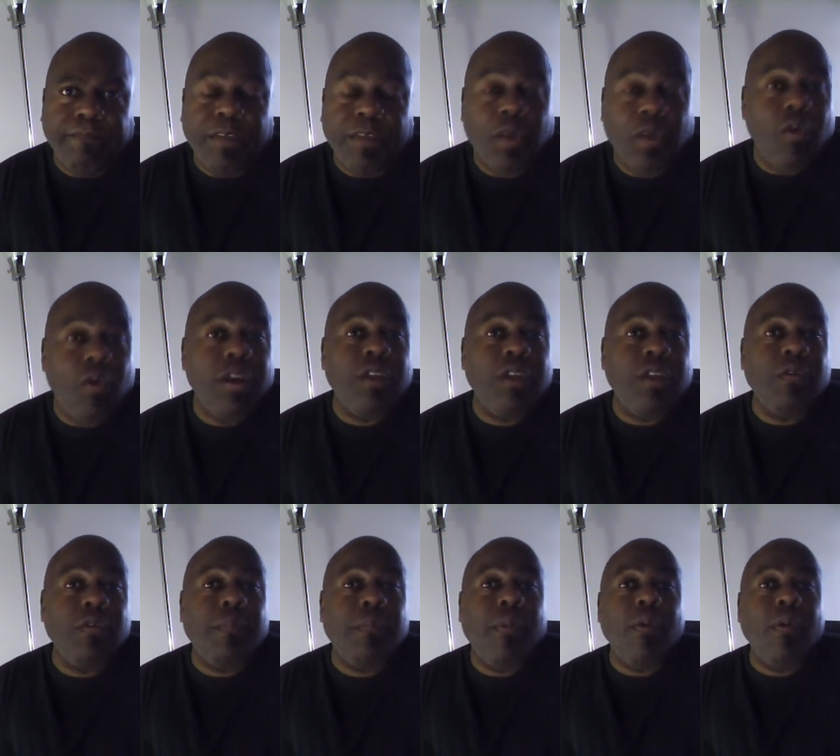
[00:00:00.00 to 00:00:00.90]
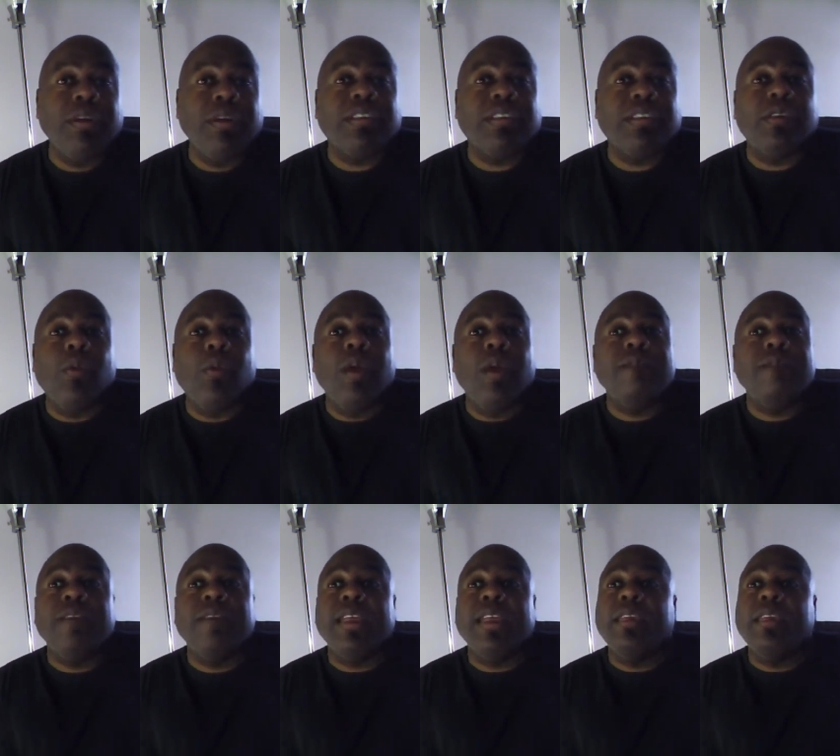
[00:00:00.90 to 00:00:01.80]
According to reports, in
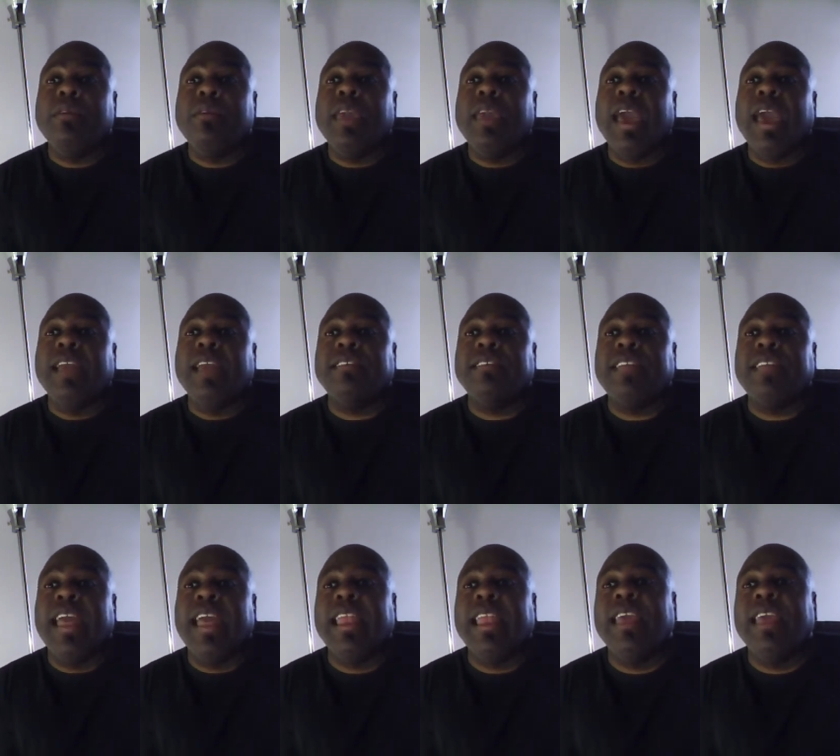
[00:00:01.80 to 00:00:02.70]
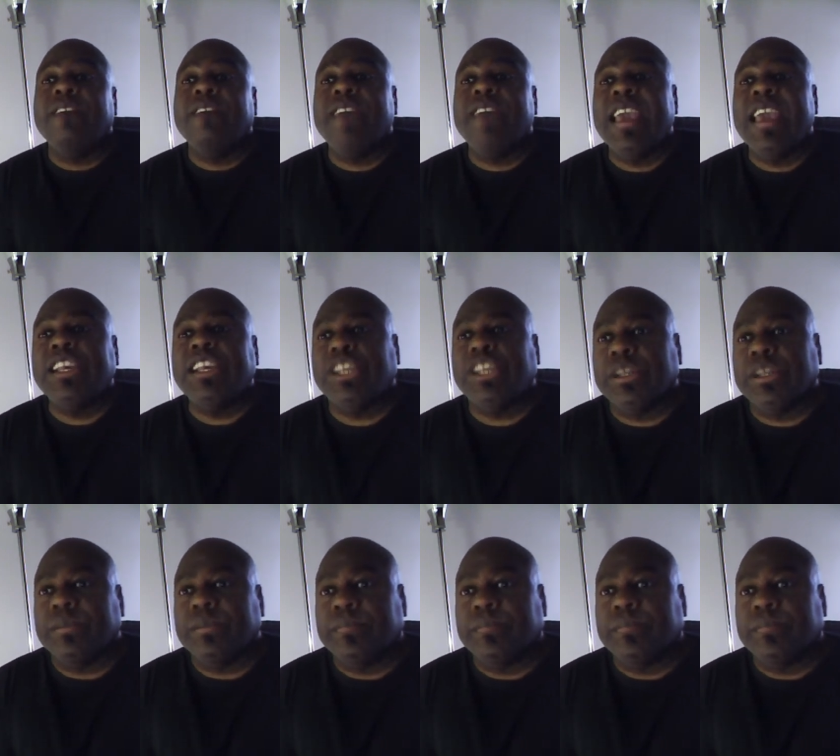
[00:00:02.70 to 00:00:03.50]
one venue he got a standing ovation.